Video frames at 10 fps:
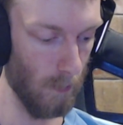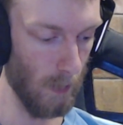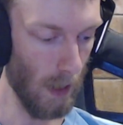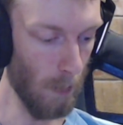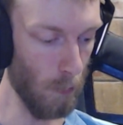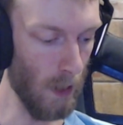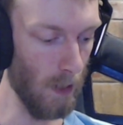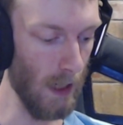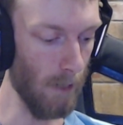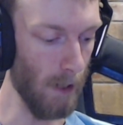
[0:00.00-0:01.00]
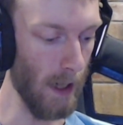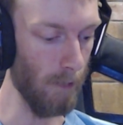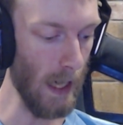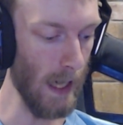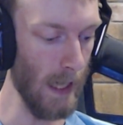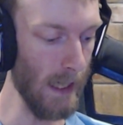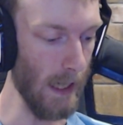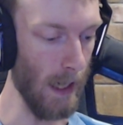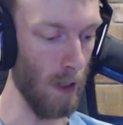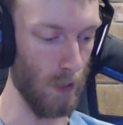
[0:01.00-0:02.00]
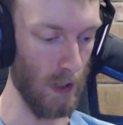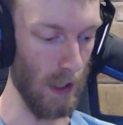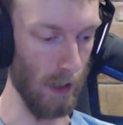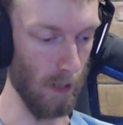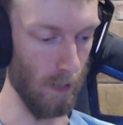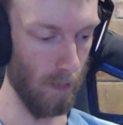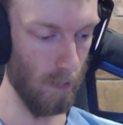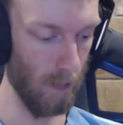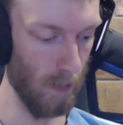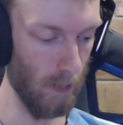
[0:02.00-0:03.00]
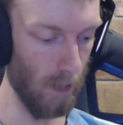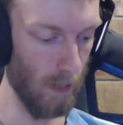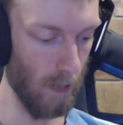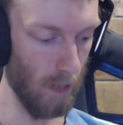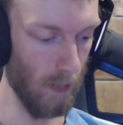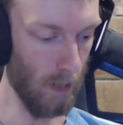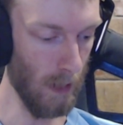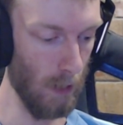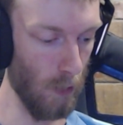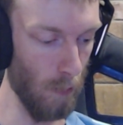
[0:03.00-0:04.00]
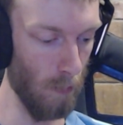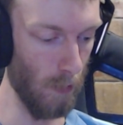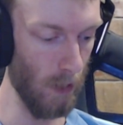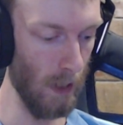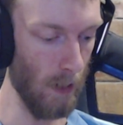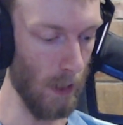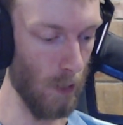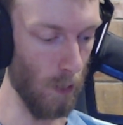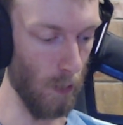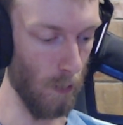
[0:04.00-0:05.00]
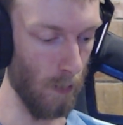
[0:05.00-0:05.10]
I'm trying to think if I have any outs here. And I don't think I do.